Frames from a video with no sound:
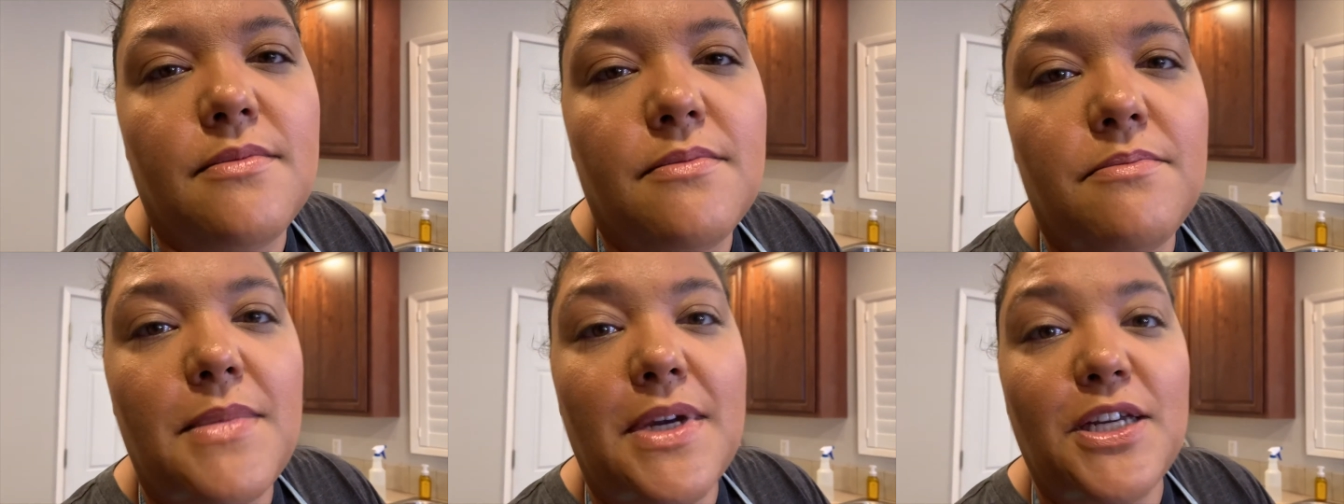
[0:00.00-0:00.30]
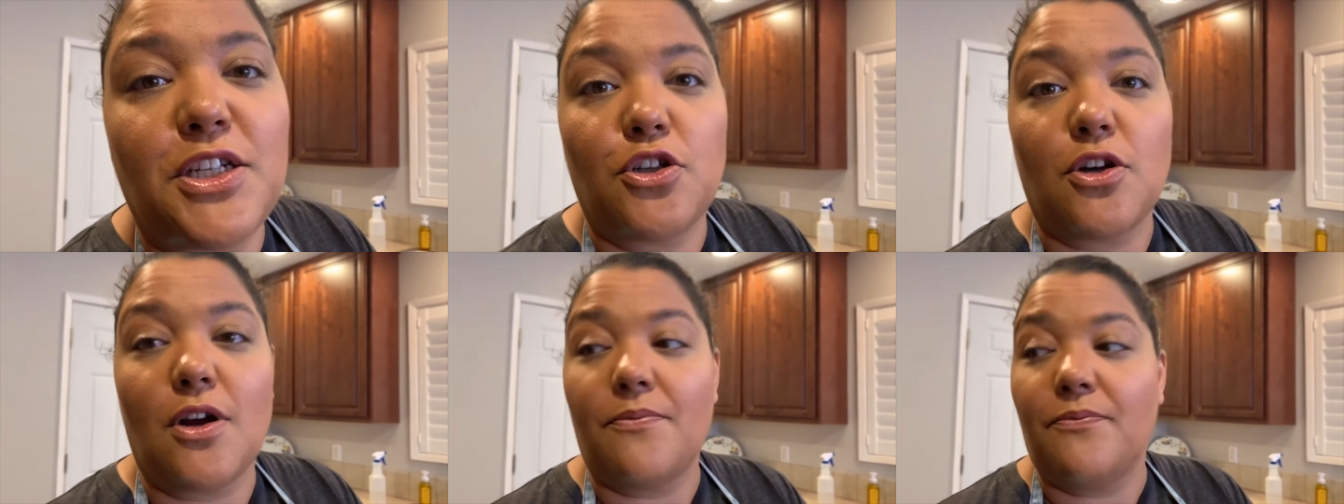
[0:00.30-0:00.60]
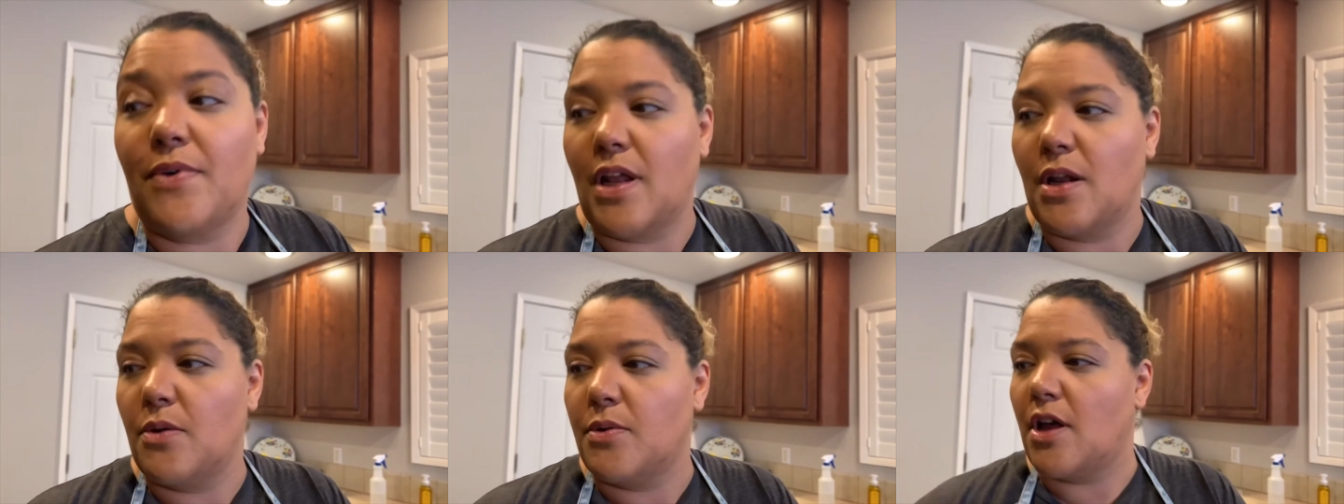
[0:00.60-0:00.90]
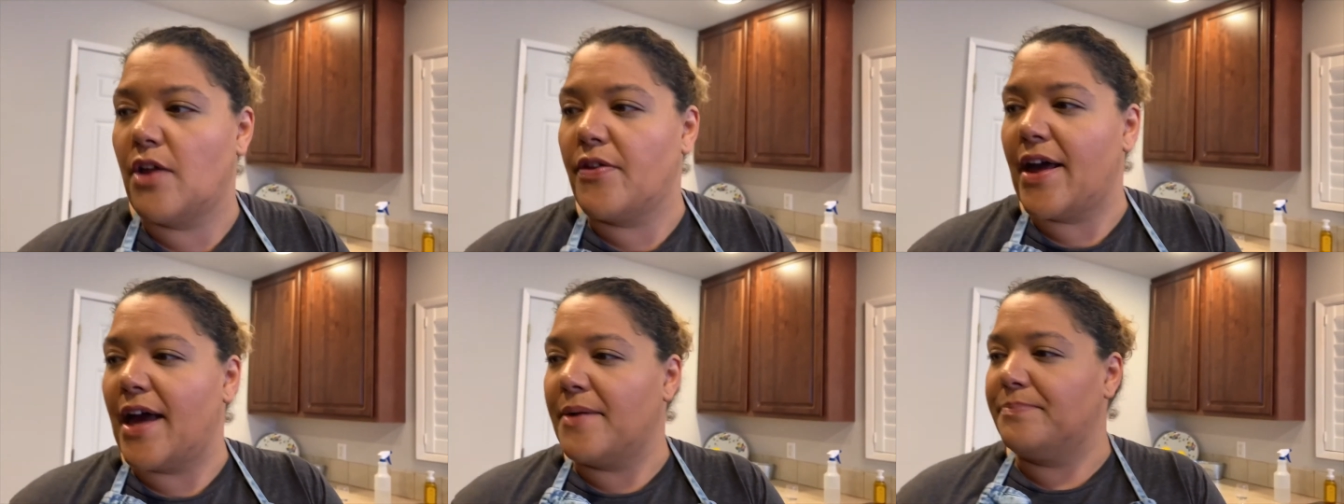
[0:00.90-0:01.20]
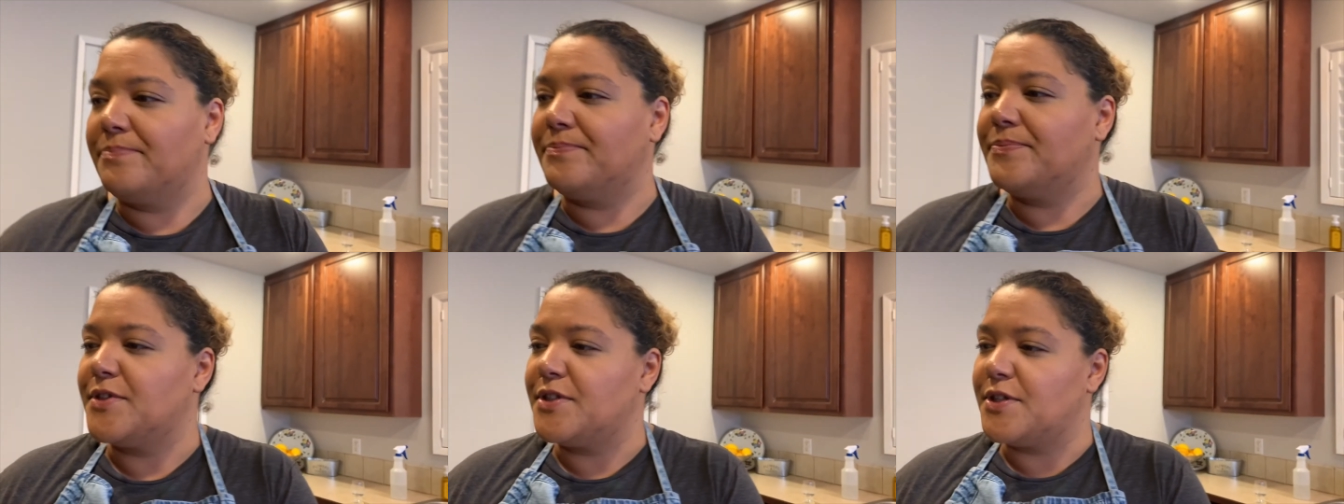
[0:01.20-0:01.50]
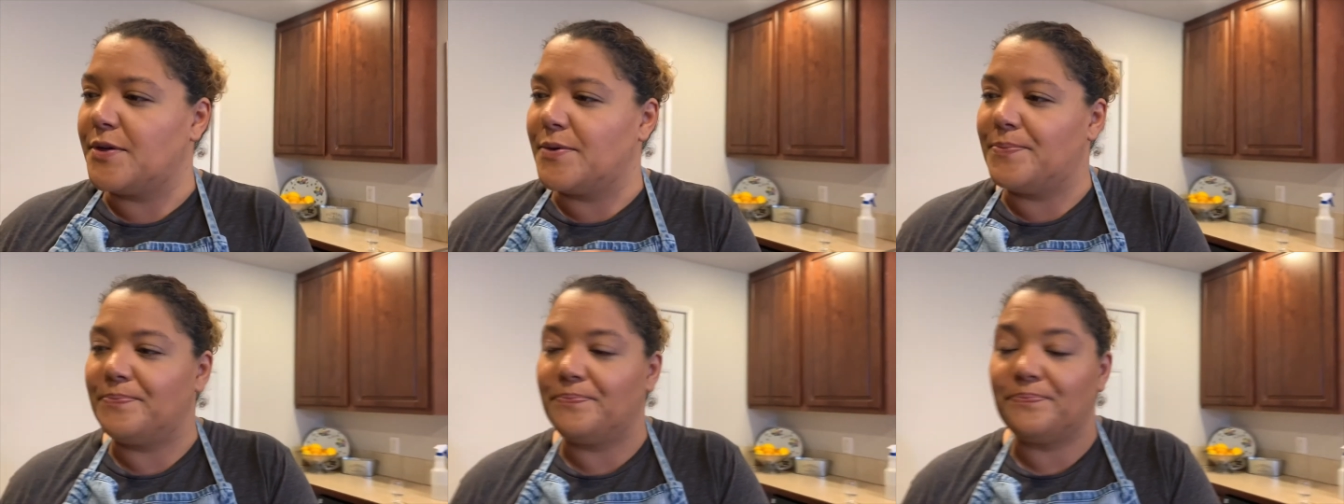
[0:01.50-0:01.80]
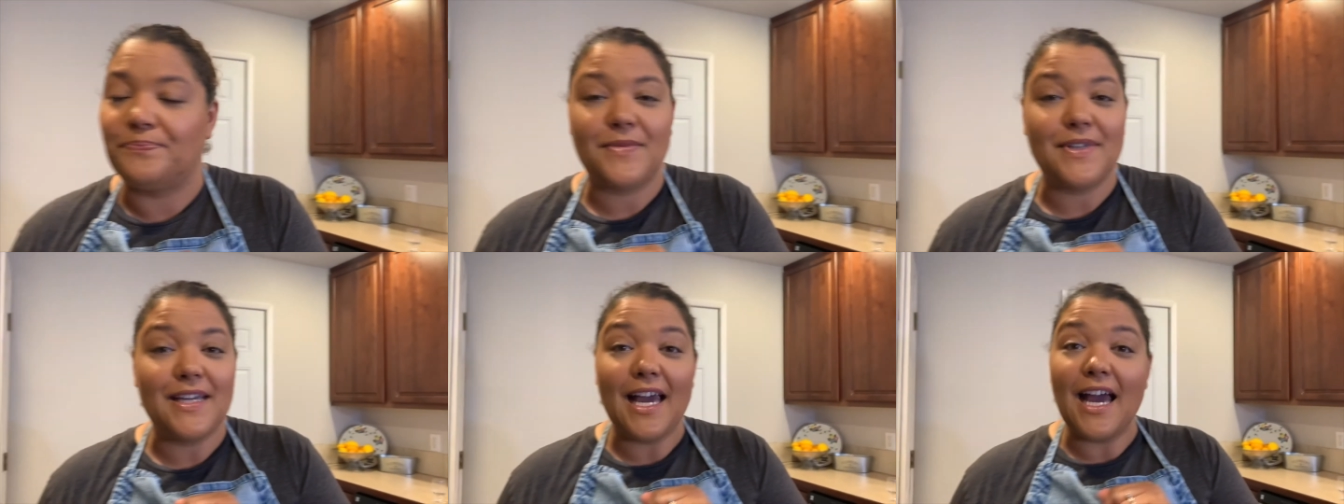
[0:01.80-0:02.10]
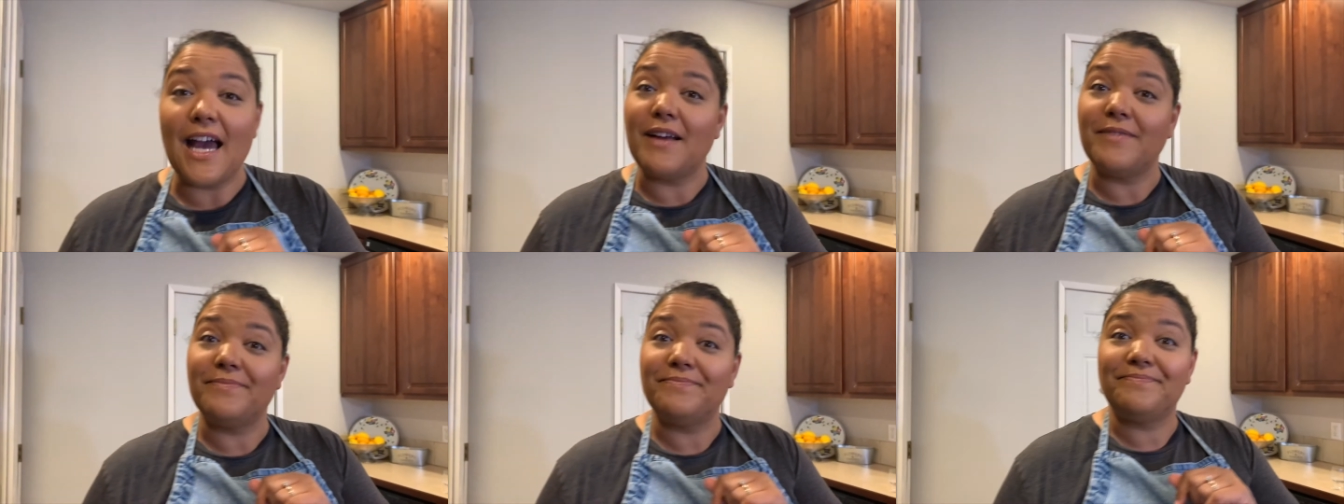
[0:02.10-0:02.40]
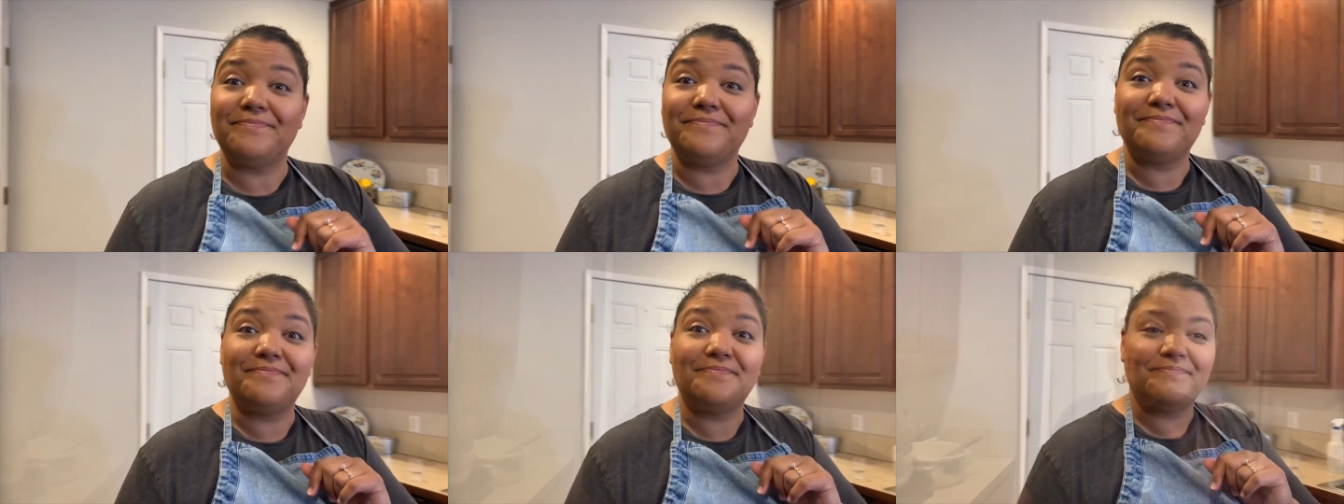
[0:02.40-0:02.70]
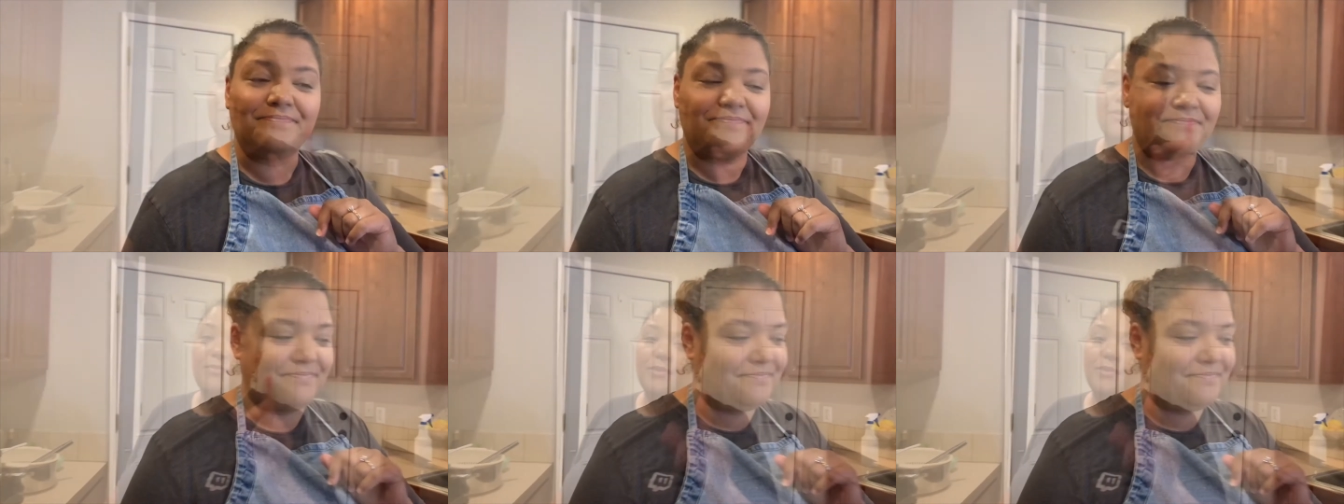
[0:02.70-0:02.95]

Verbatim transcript: make sure I'm following all that. So yeah, so